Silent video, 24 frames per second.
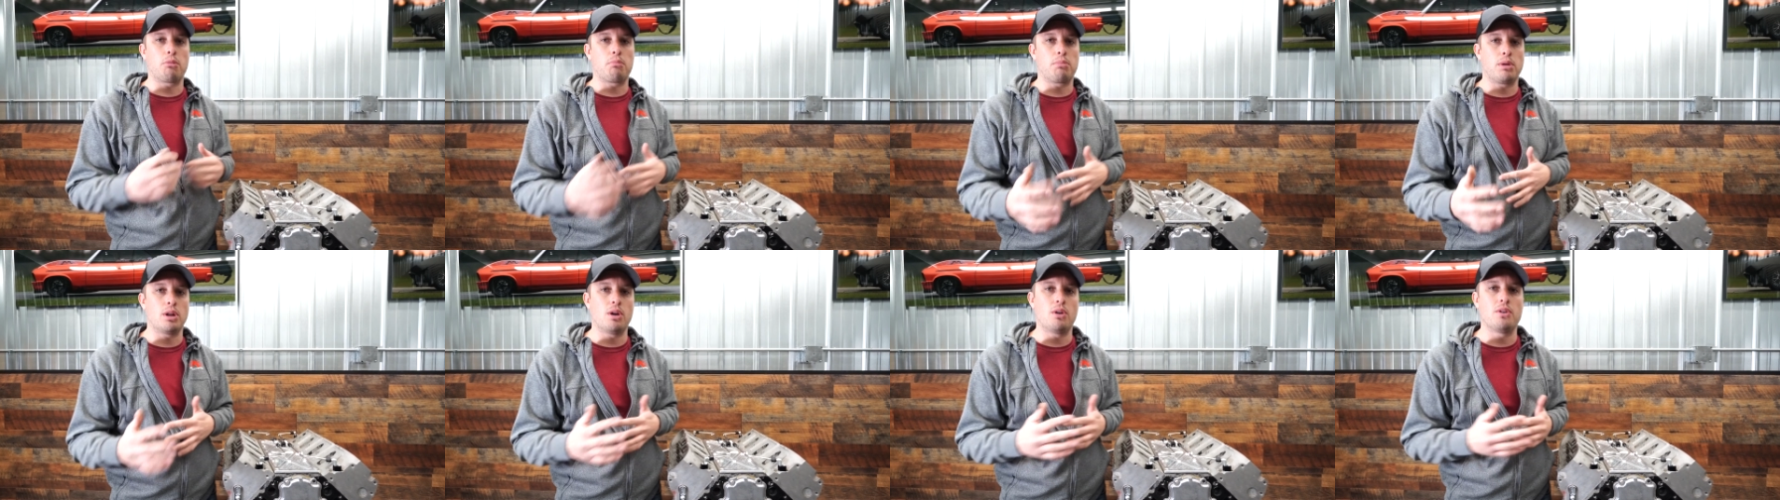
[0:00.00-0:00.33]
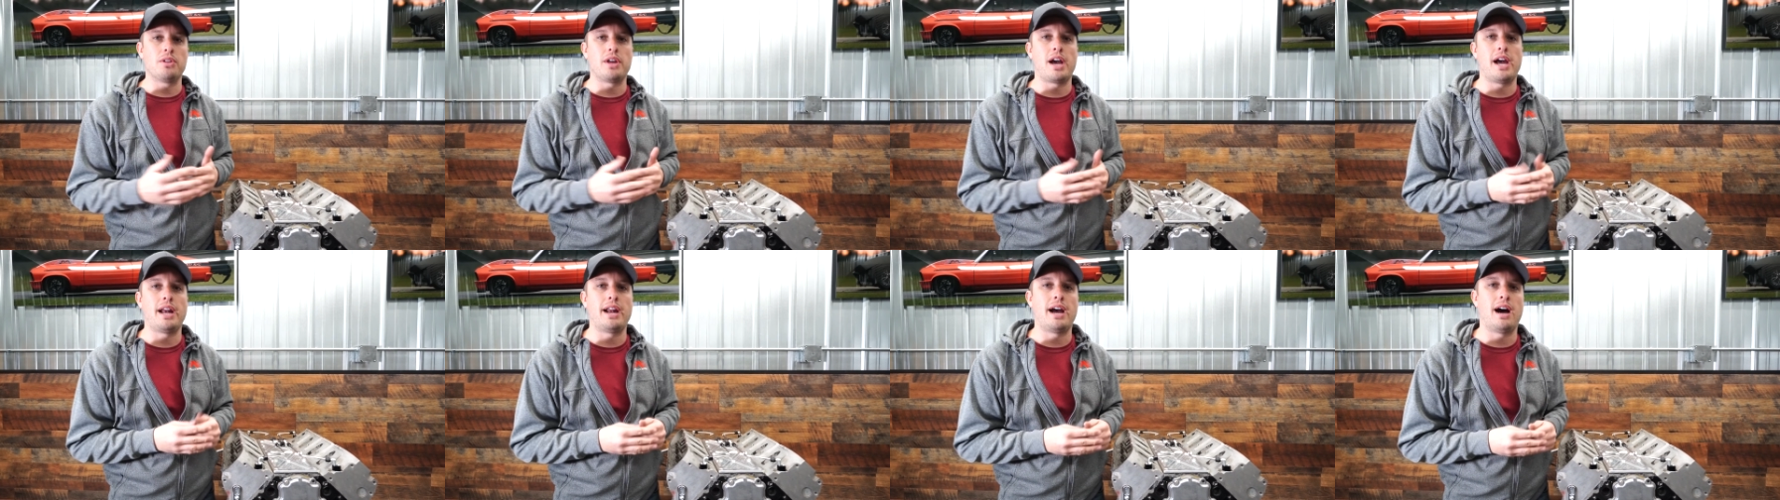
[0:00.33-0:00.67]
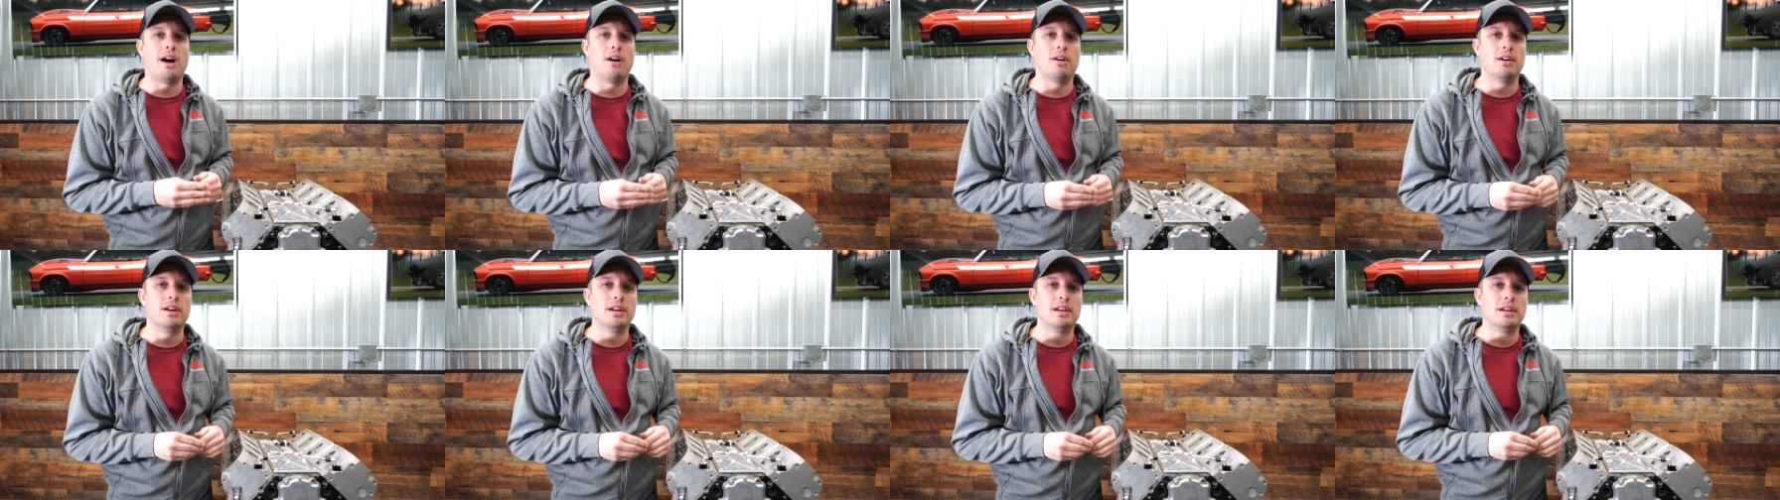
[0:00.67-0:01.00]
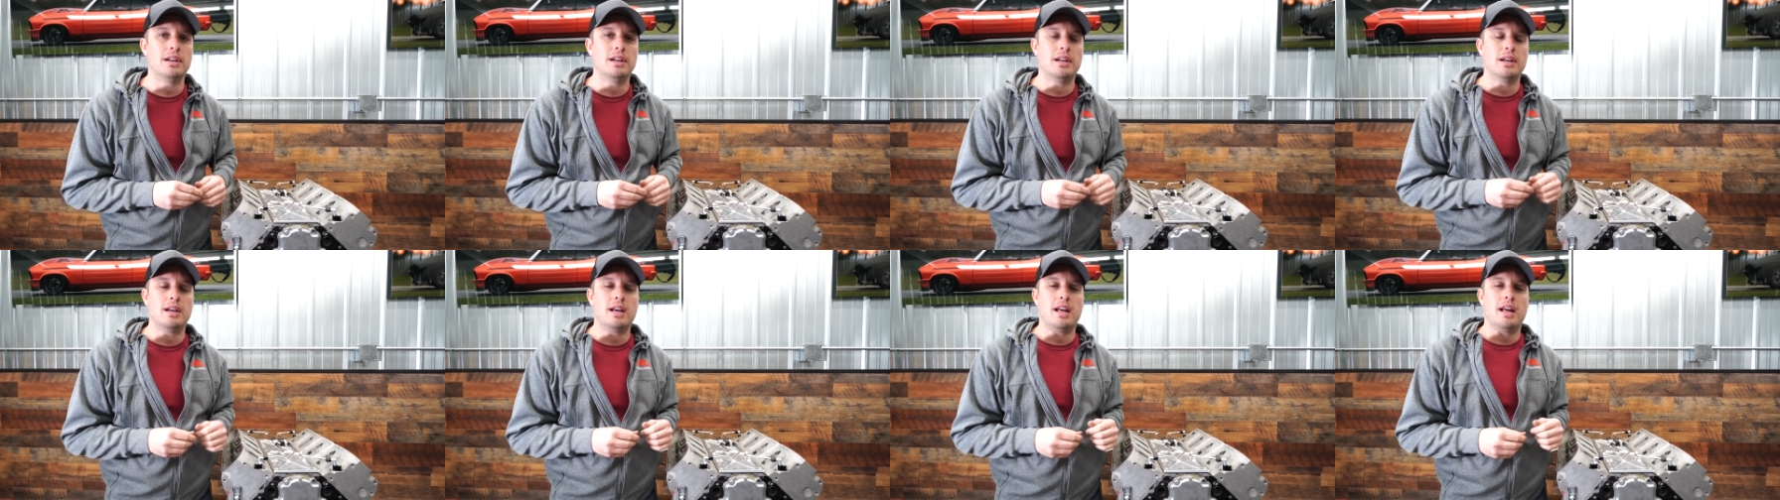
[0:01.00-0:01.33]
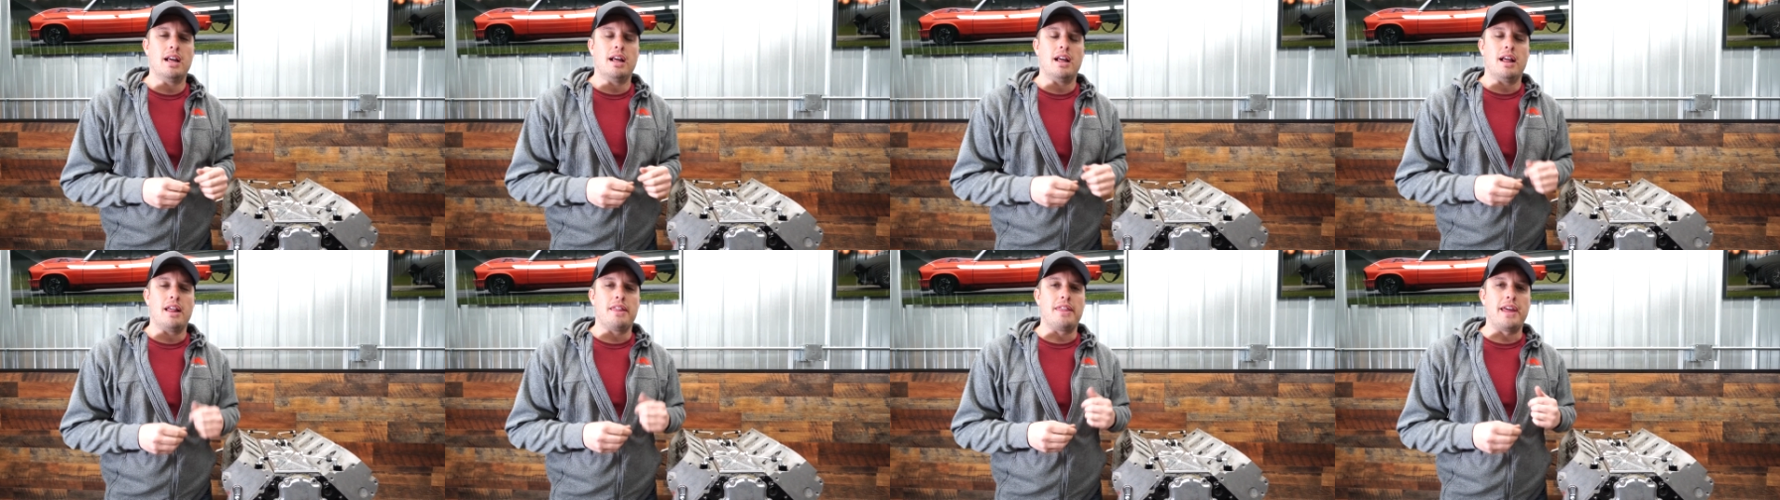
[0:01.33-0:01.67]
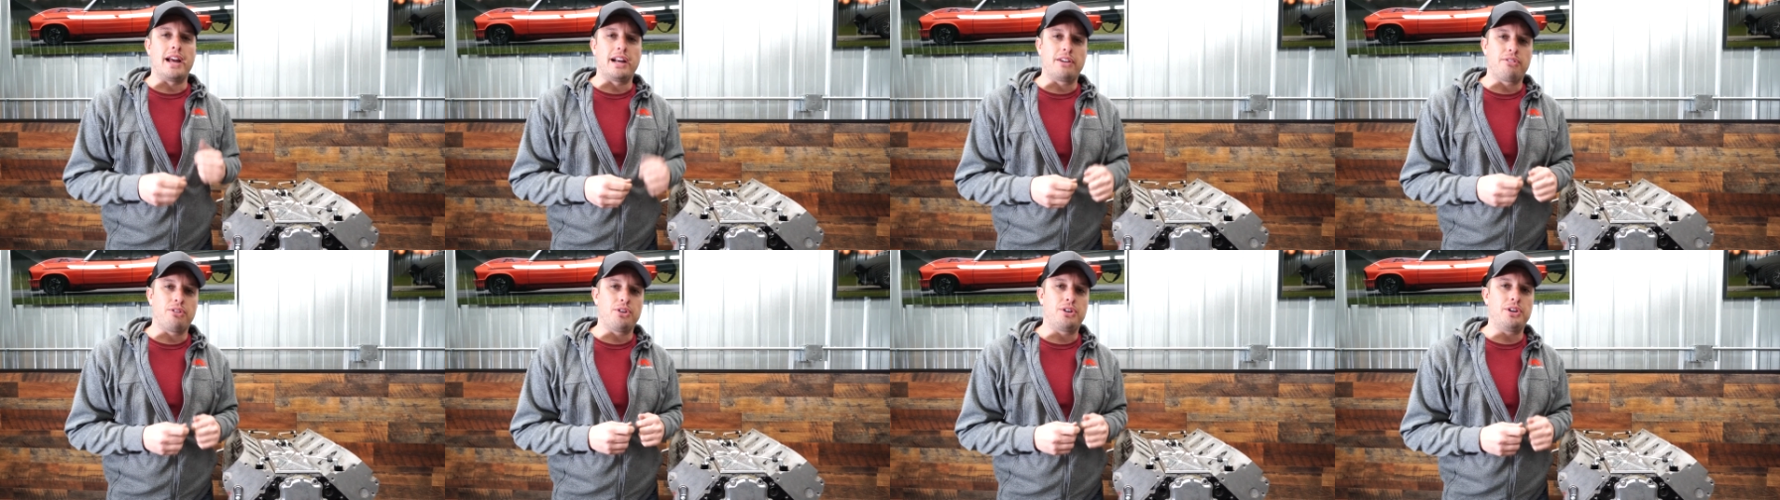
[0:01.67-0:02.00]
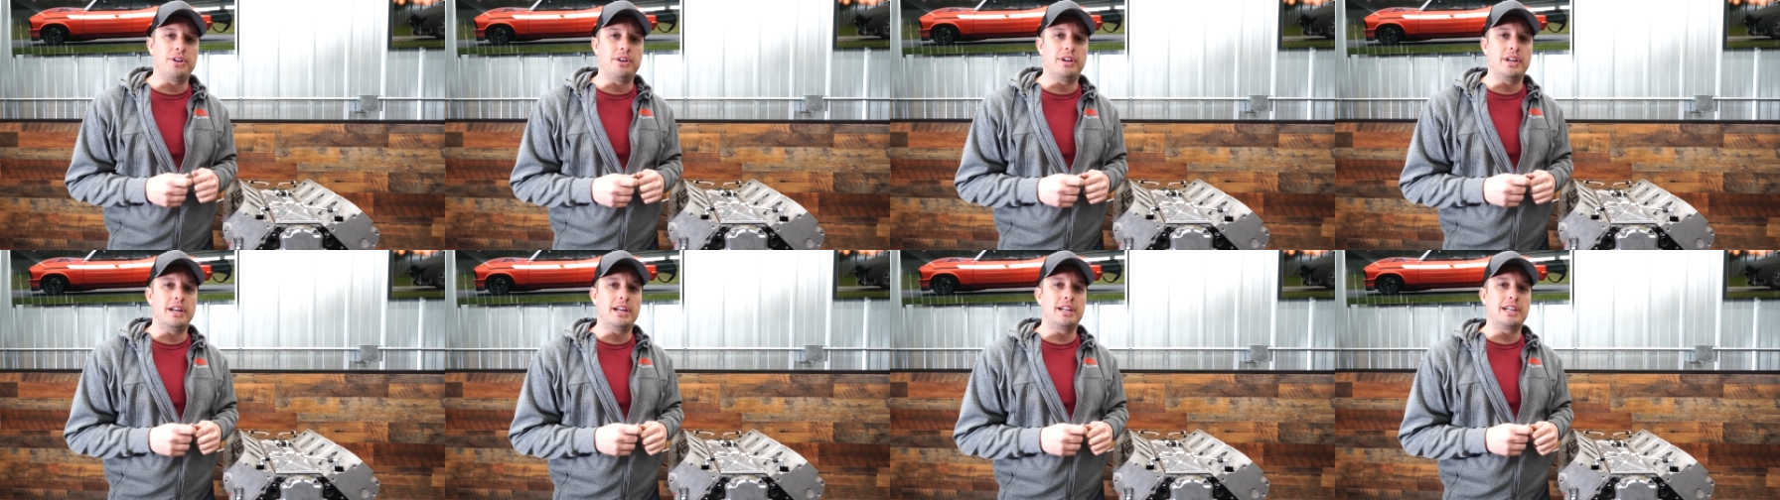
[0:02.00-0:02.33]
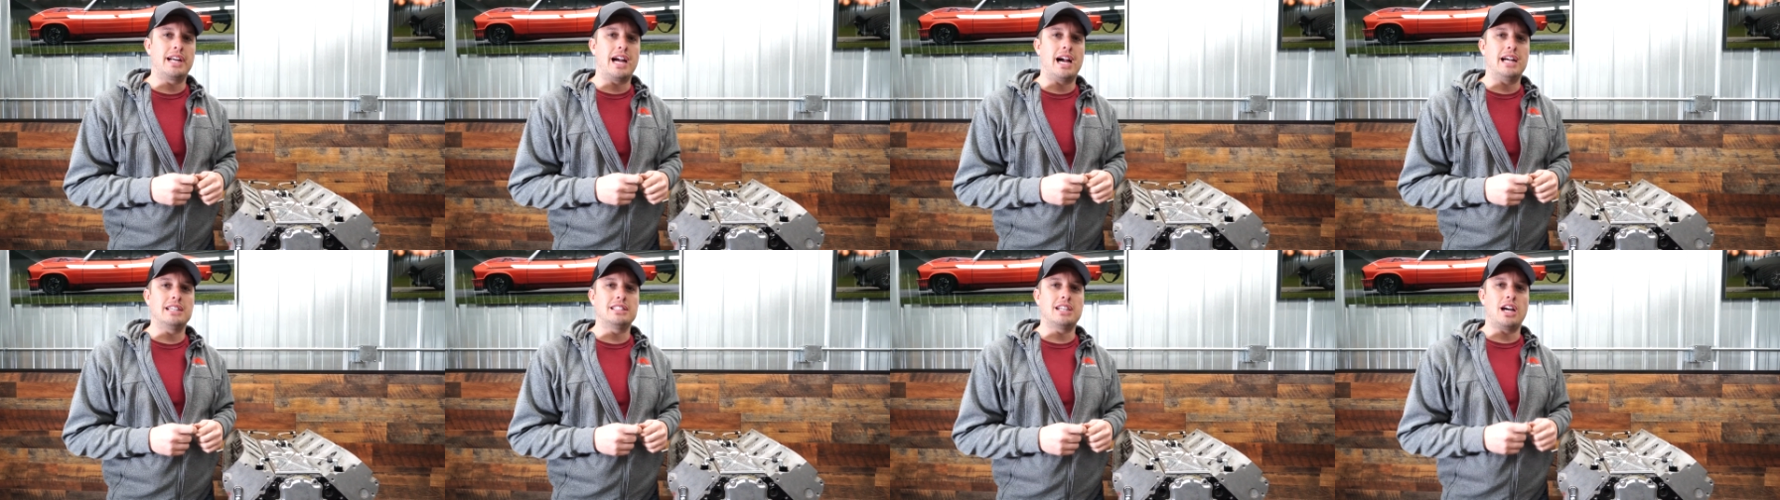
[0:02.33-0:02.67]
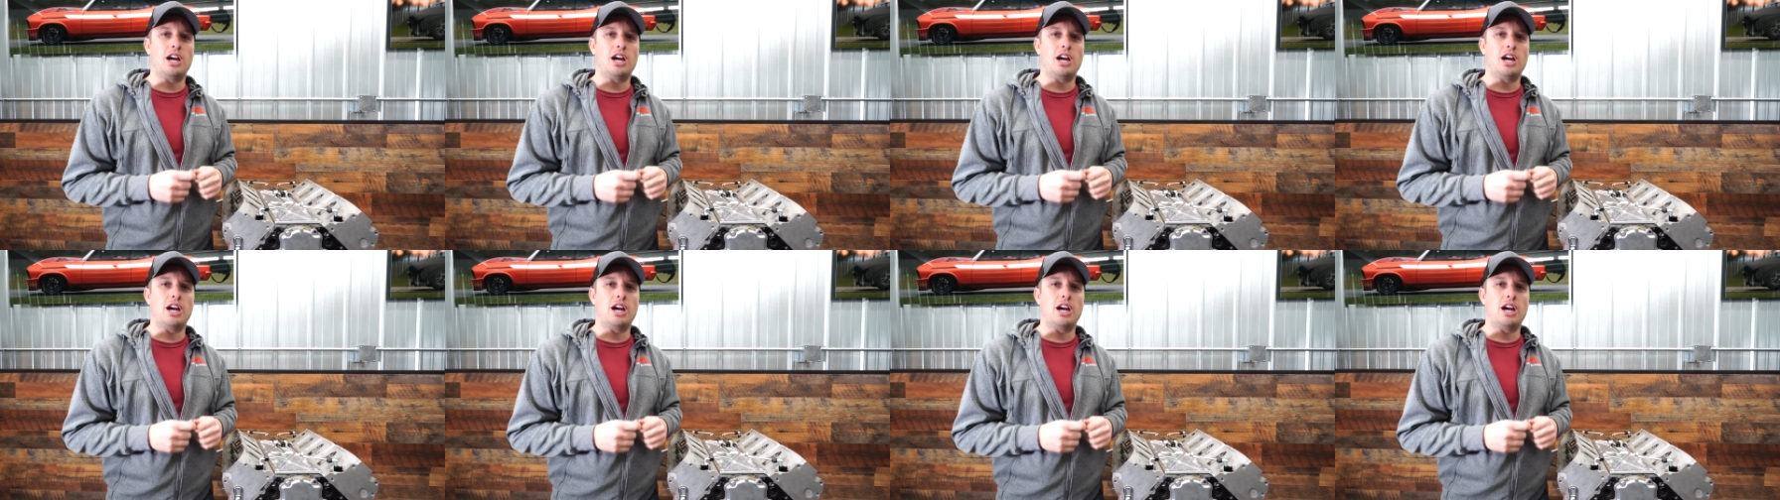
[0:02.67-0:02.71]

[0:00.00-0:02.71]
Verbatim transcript: or blow that out. Thanks for tuning in, guys.